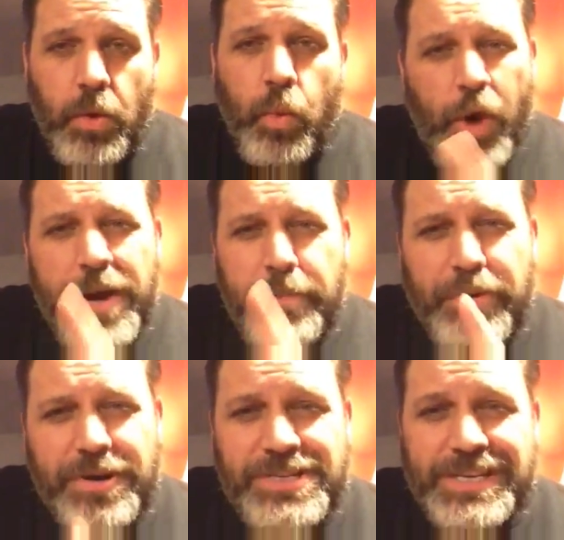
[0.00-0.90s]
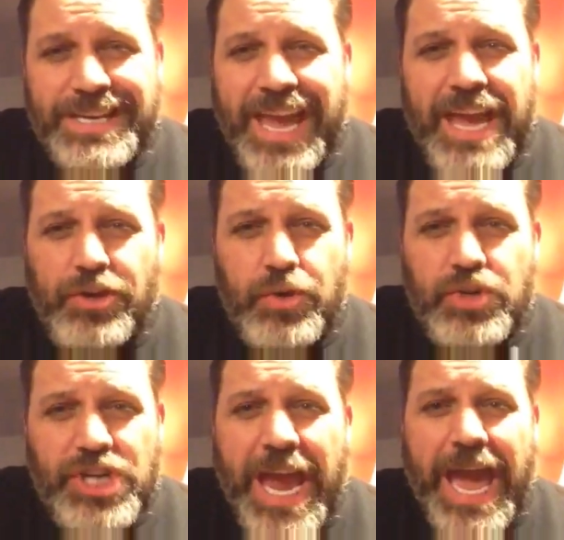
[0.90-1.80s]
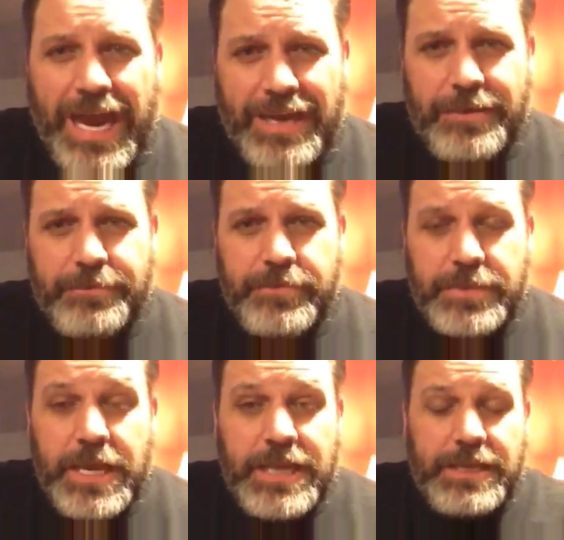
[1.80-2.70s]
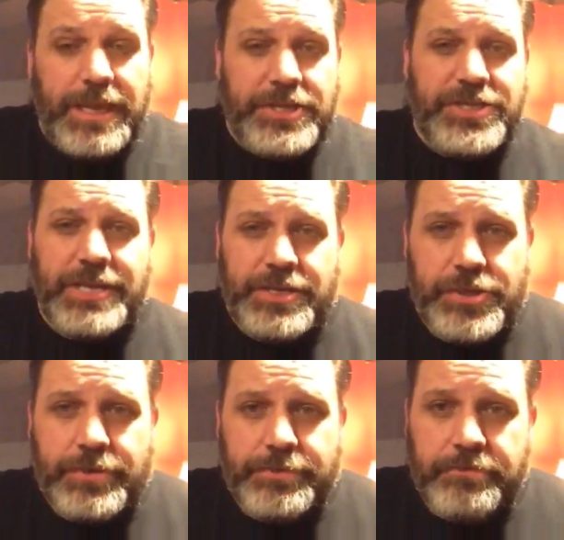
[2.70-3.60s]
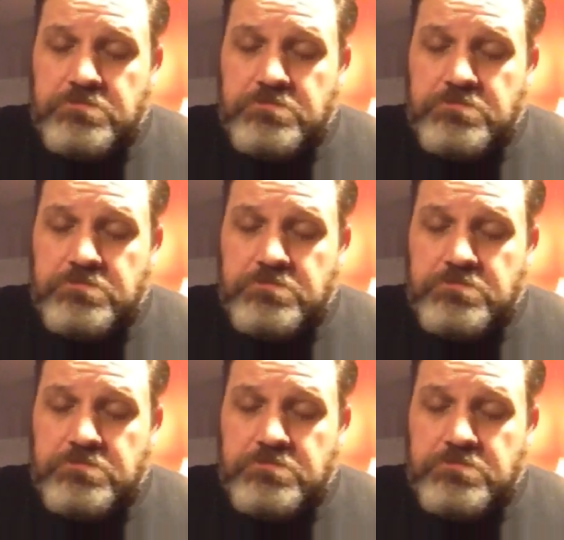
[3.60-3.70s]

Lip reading: One person can't do jack in the legislature.